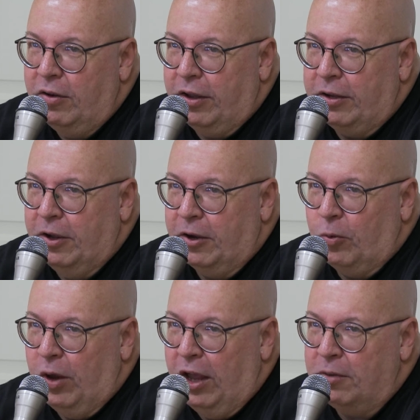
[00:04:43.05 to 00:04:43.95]
like
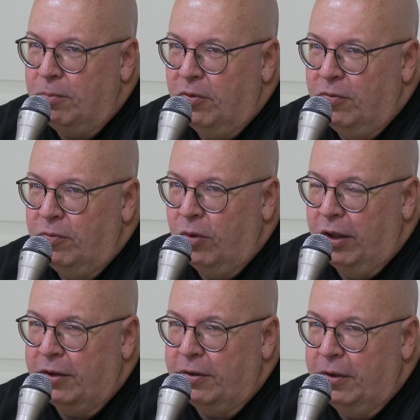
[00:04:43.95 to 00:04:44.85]
grasp of
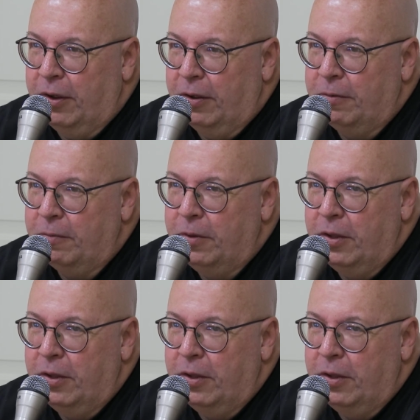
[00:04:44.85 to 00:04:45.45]
like the